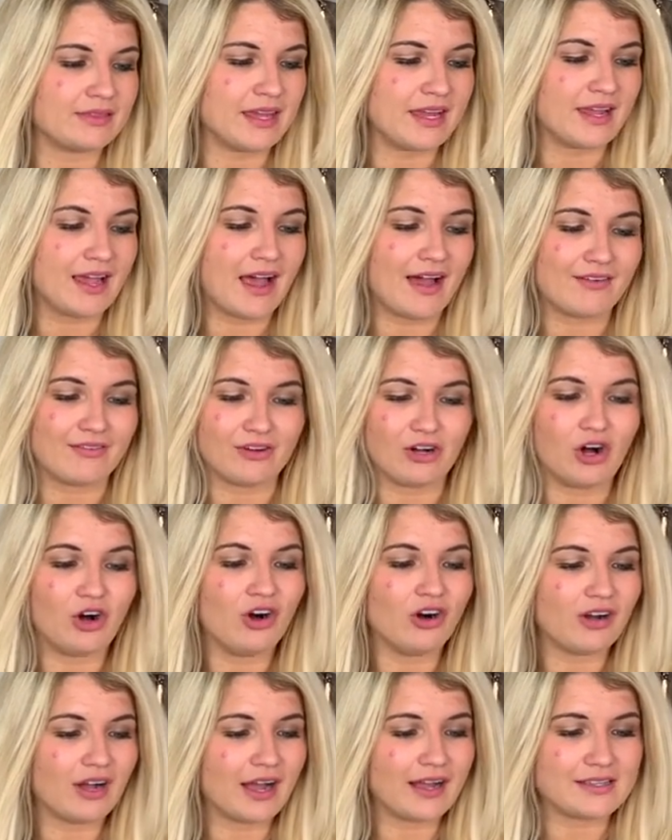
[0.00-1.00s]
they have
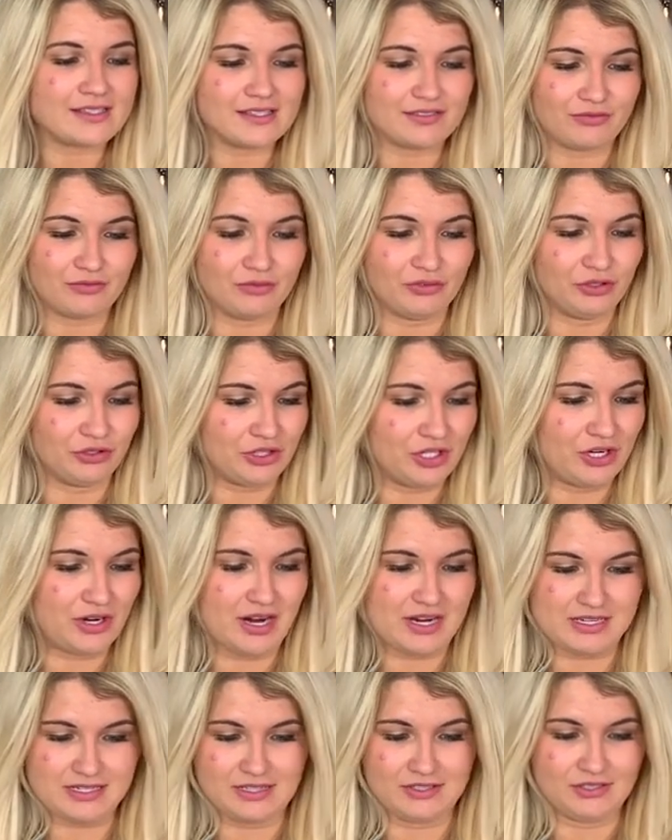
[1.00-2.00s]
all kinds of really
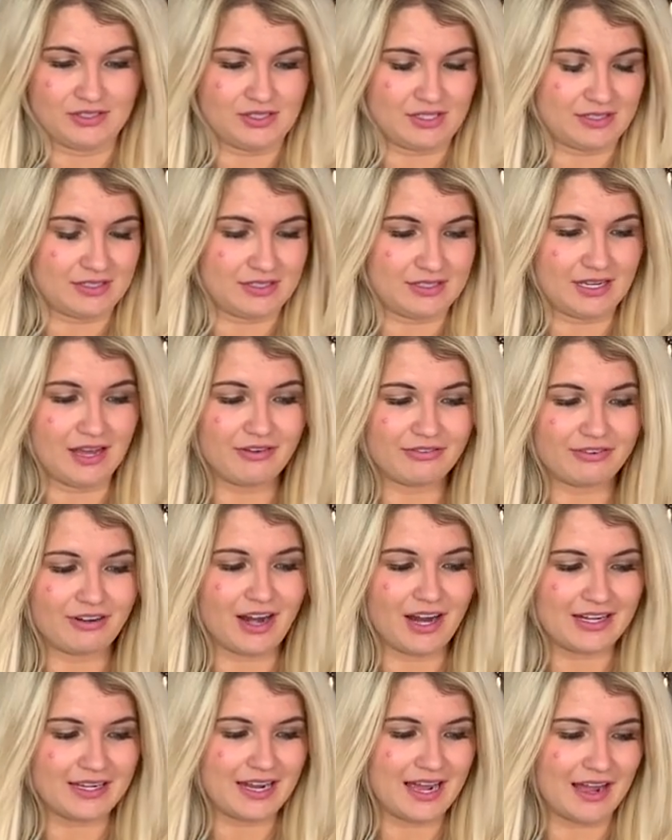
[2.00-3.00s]
great deals on stuff
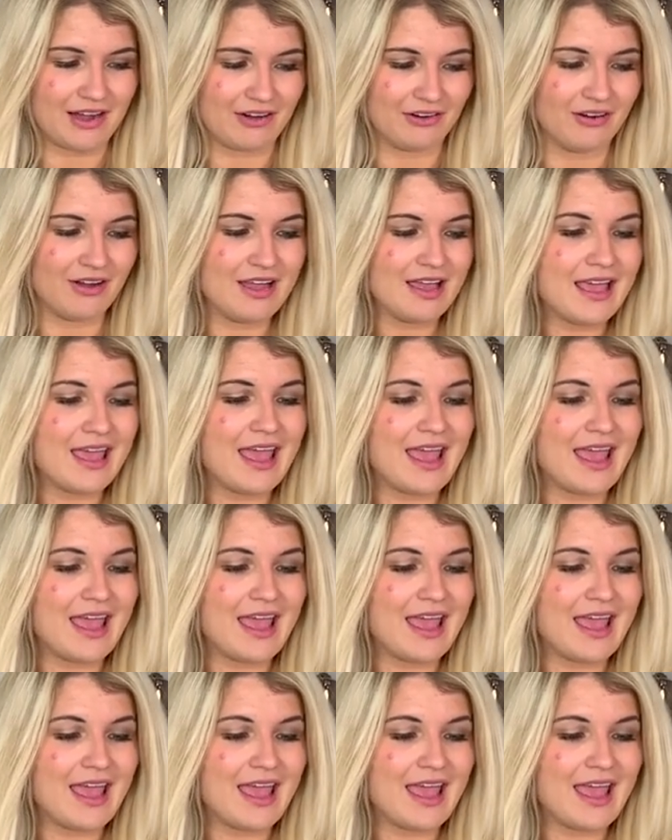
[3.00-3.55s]
right now.